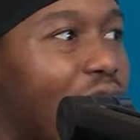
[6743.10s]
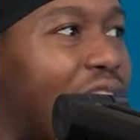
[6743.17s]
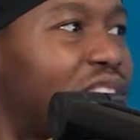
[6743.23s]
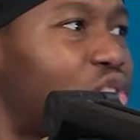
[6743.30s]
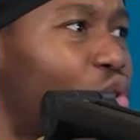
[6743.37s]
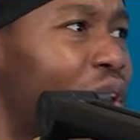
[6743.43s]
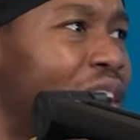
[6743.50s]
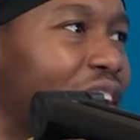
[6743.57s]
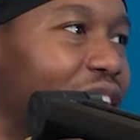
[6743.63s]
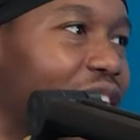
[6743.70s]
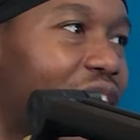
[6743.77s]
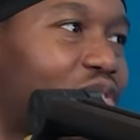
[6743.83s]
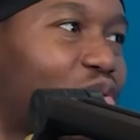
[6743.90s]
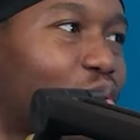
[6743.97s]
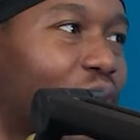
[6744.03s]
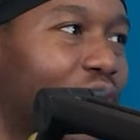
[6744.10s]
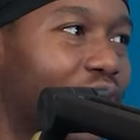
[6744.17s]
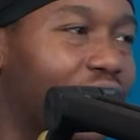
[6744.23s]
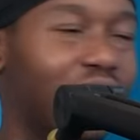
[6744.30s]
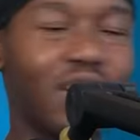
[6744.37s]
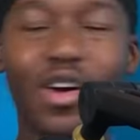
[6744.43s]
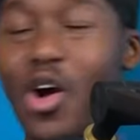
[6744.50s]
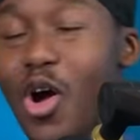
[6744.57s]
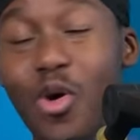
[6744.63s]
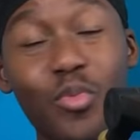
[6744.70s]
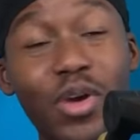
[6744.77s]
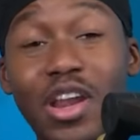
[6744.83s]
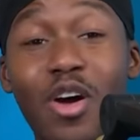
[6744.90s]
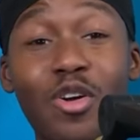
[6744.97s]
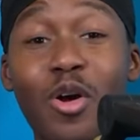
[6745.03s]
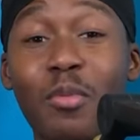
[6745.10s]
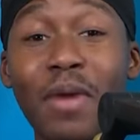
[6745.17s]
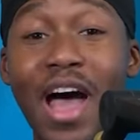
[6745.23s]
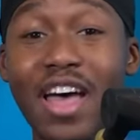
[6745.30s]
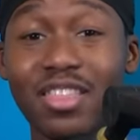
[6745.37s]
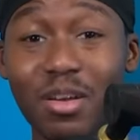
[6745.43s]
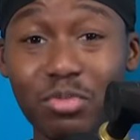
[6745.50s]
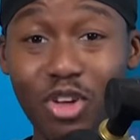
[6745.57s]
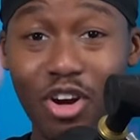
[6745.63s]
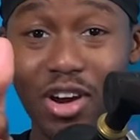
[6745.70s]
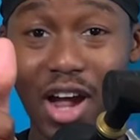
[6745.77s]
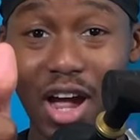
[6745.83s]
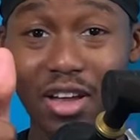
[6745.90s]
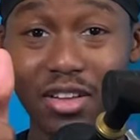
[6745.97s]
think 20. 100. That's 20. Twenty. oh, we don't know math. I'm yeah. sorry,